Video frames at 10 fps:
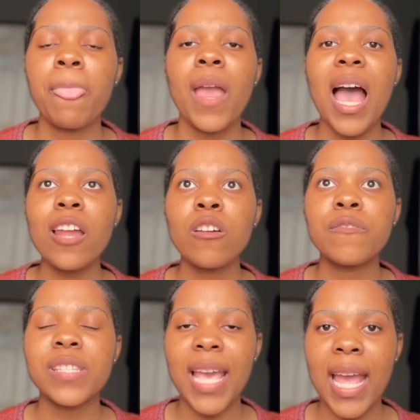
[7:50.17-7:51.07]
out of
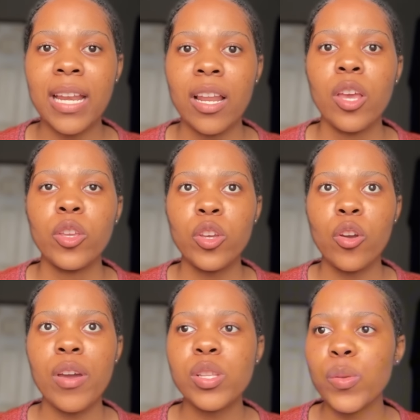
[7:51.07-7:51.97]
10, you're
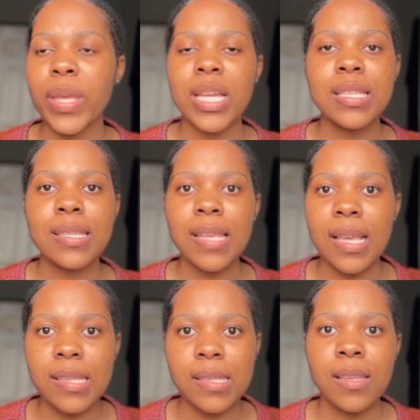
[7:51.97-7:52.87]
going to get
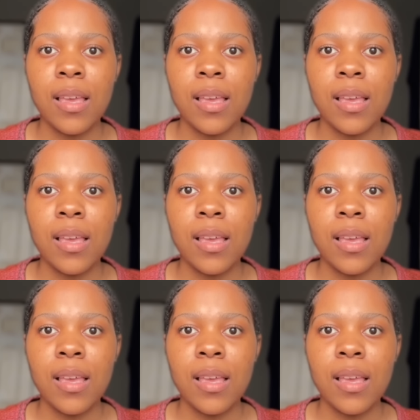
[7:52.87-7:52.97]
6.